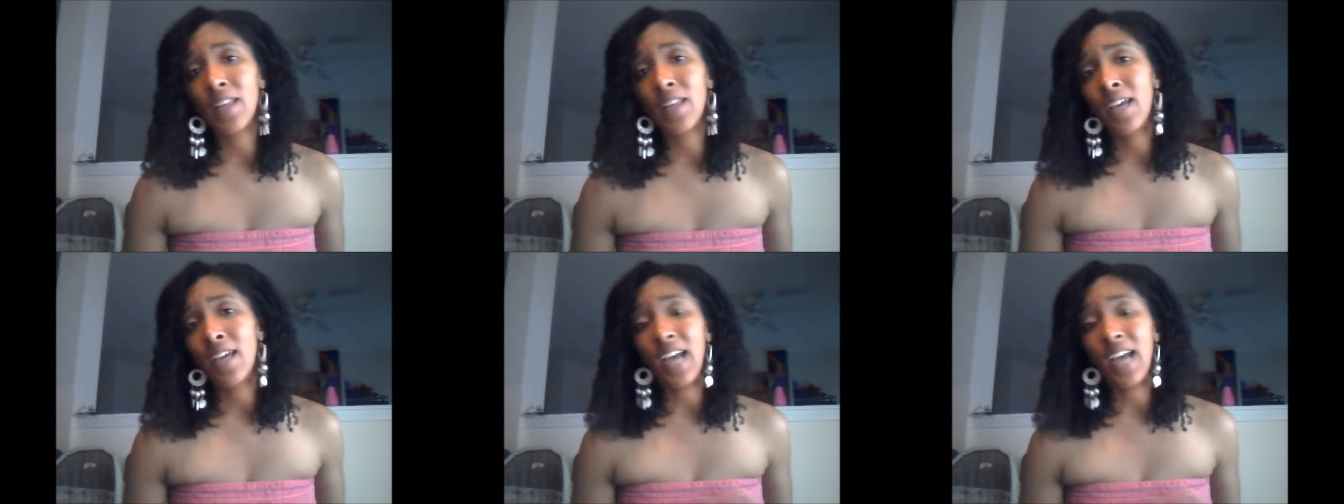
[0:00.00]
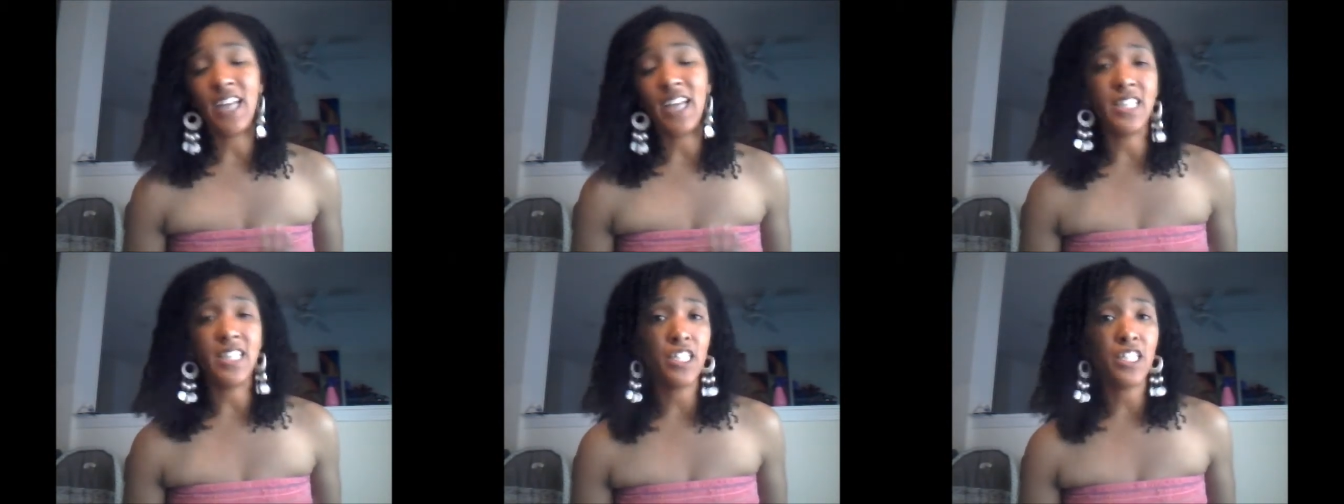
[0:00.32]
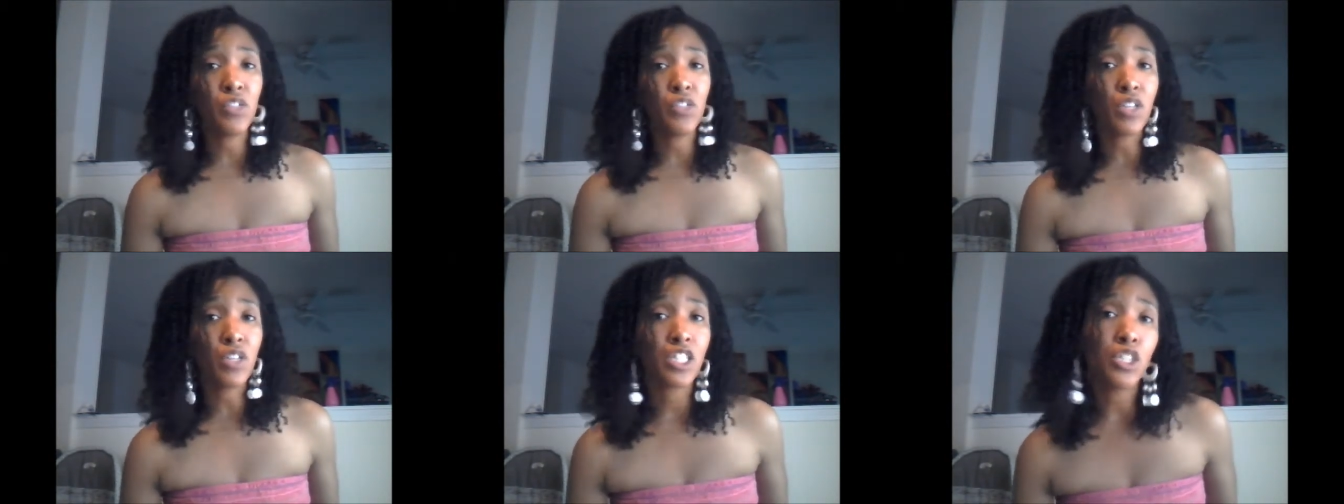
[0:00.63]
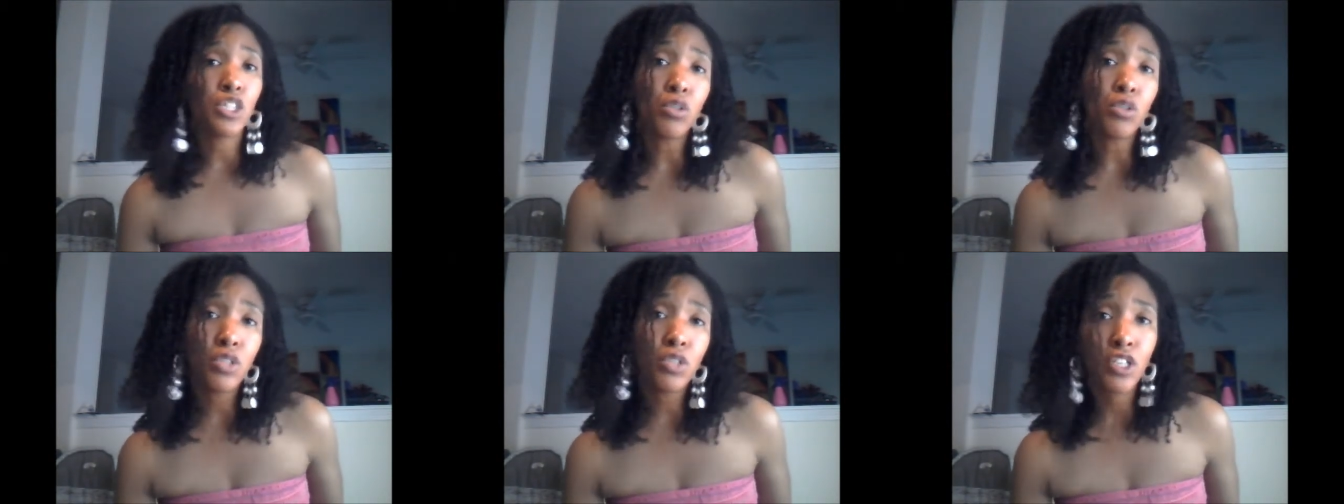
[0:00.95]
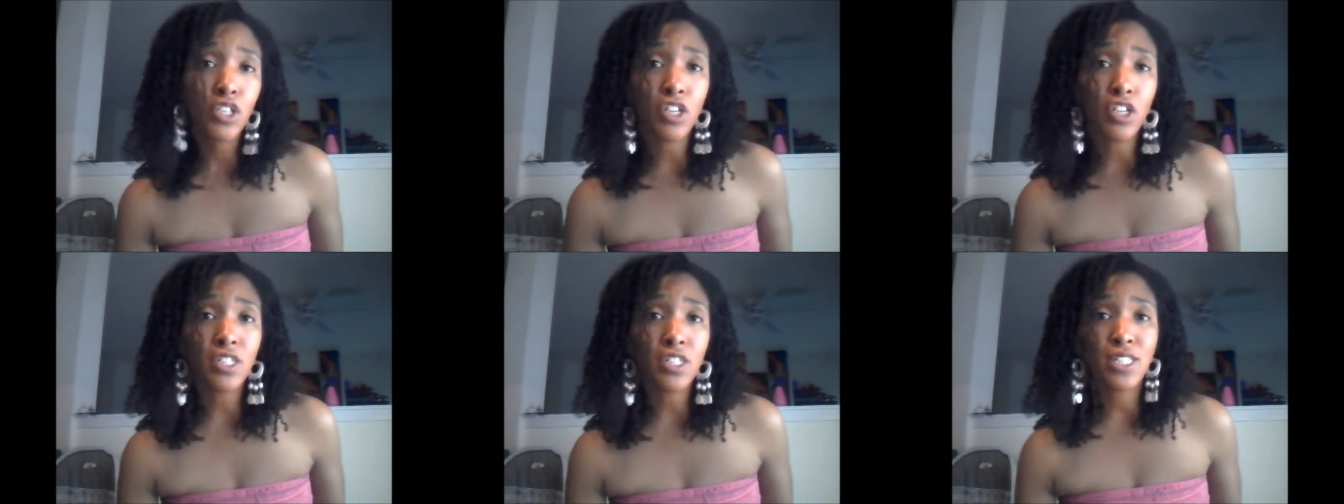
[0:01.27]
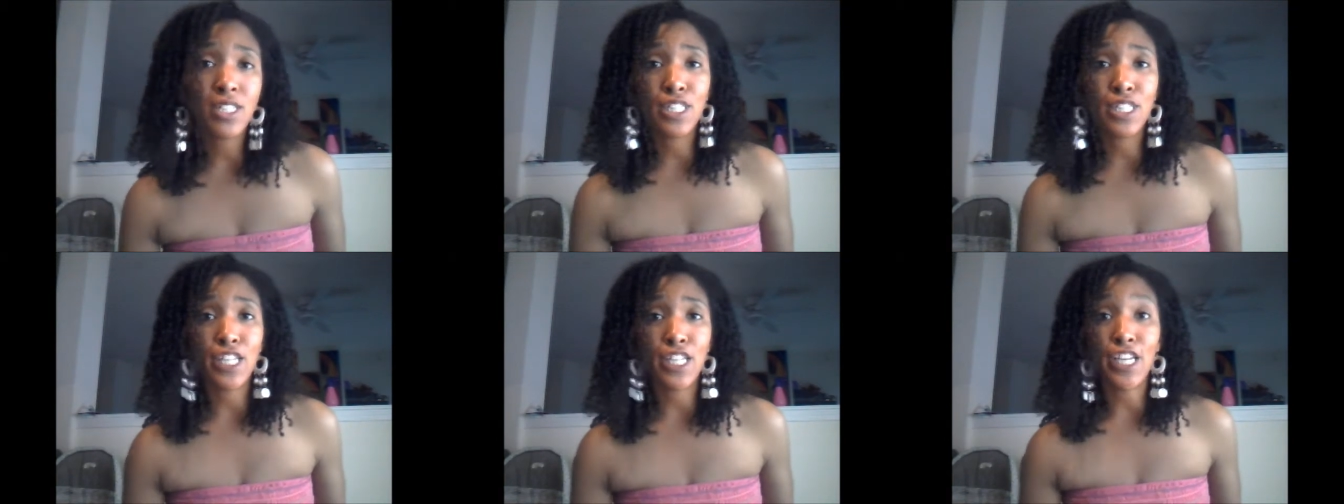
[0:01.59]
I did do a Google search to
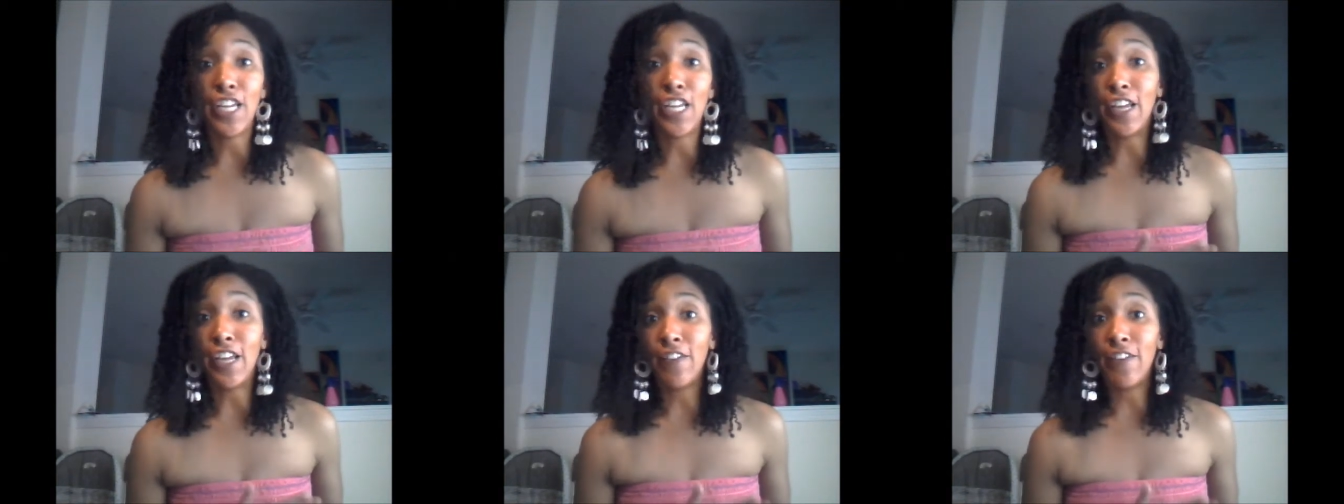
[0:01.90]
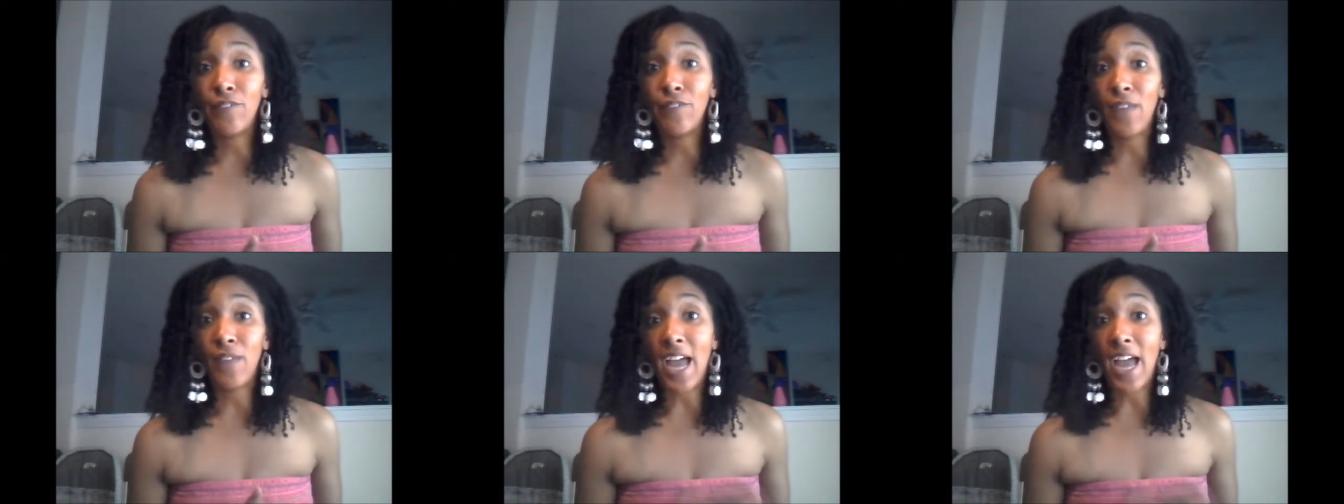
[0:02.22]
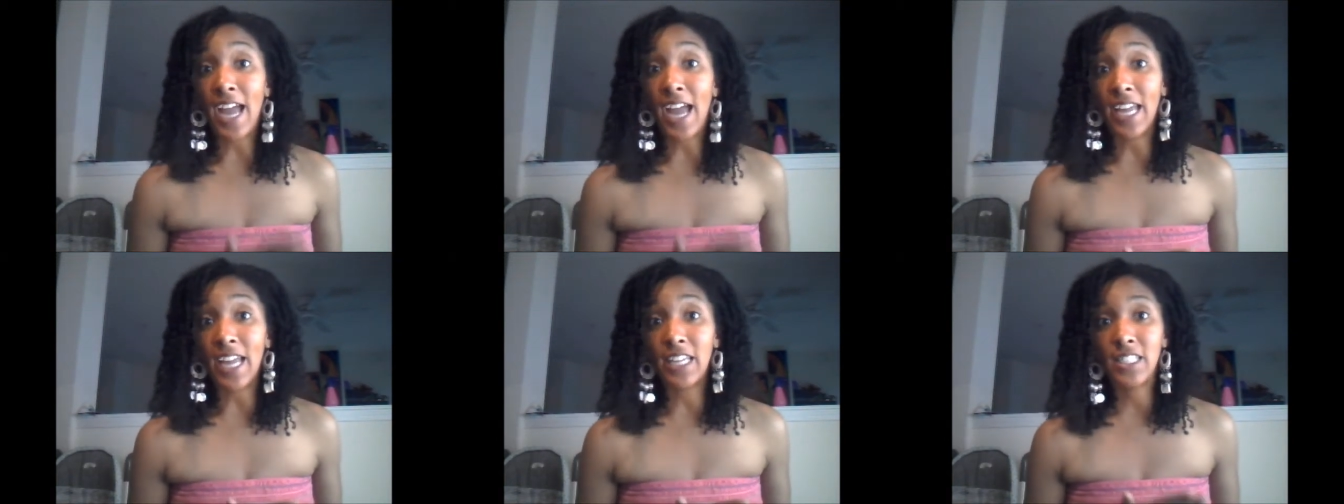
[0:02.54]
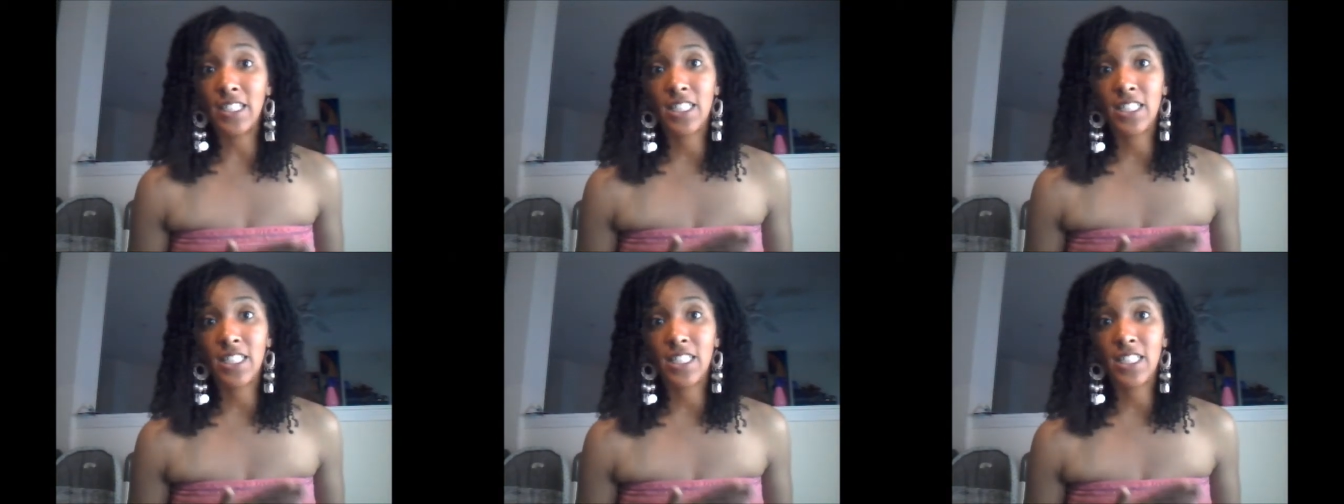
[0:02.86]
see if I